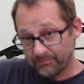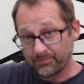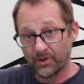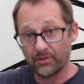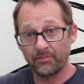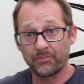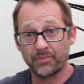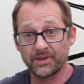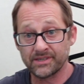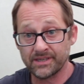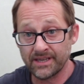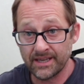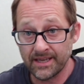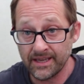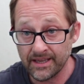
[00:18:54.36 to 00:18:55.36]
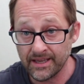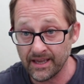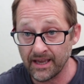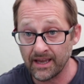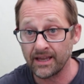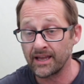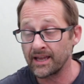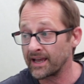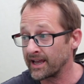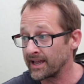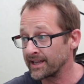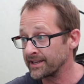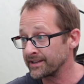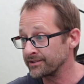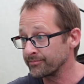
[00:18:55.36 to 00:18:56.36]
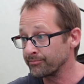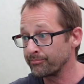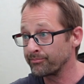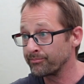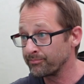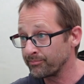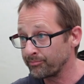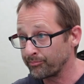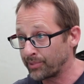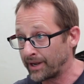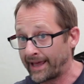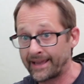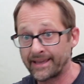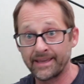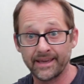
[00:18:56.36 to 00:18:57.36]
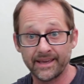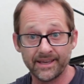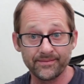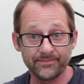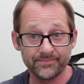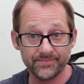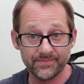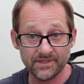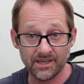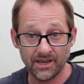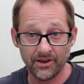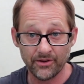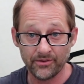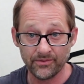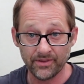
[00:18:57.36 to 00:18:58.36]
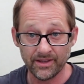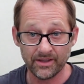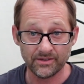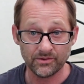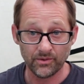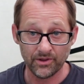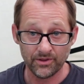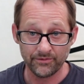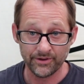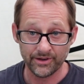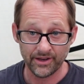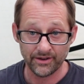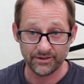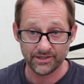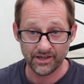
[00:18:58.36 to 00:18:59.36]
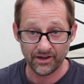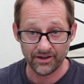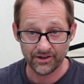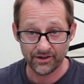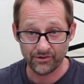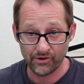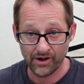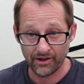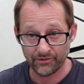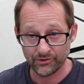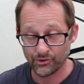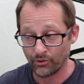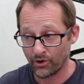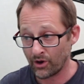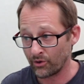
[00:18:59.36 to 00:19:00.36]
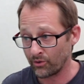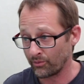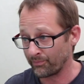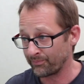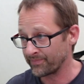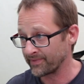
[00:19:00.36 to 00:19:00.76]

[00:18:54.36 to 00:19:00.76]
but busy and blanking. So that's why the video's kind of ground to a halt.